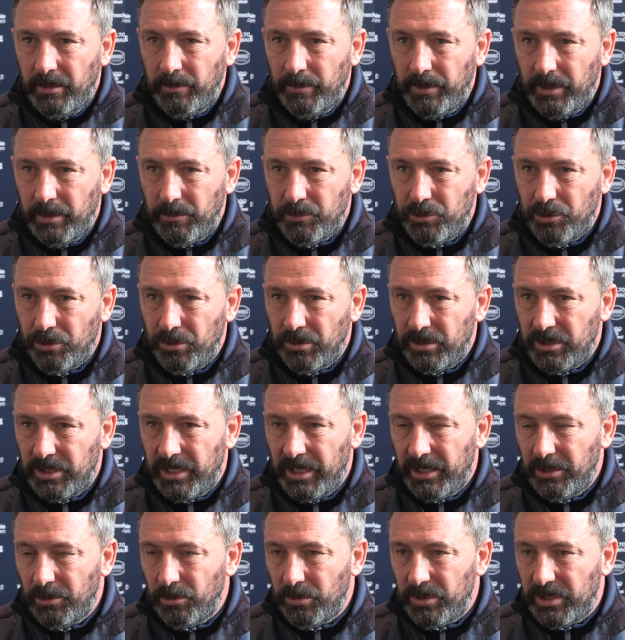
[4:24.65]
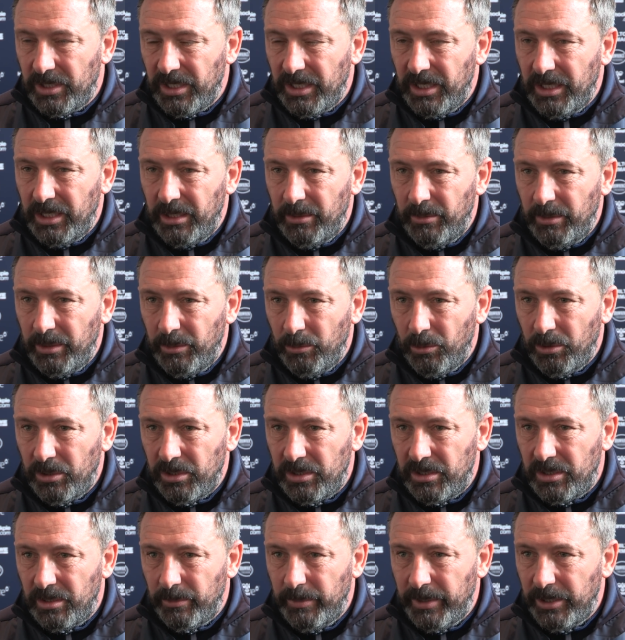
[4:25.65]
But I'm sure, as Kyle would say, he
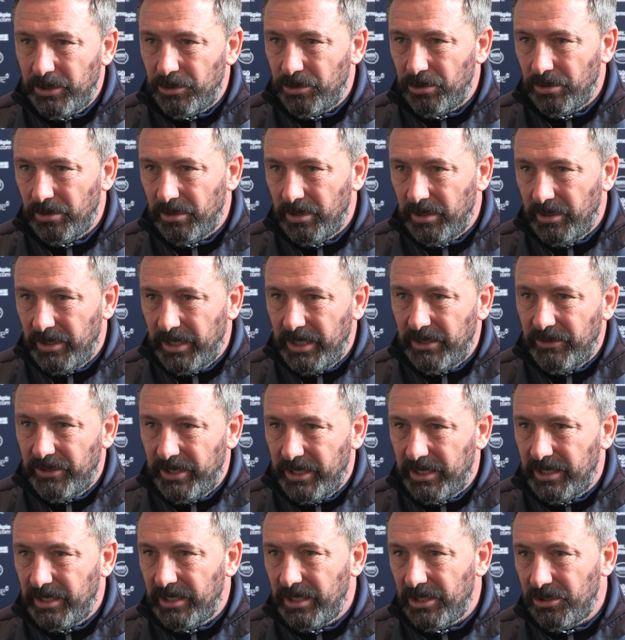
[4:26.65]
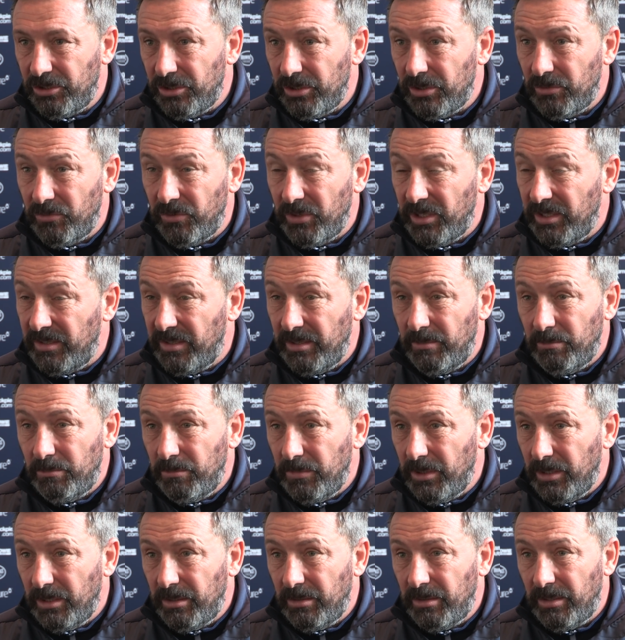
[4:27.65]
wants to make sure the right recognition is for the team.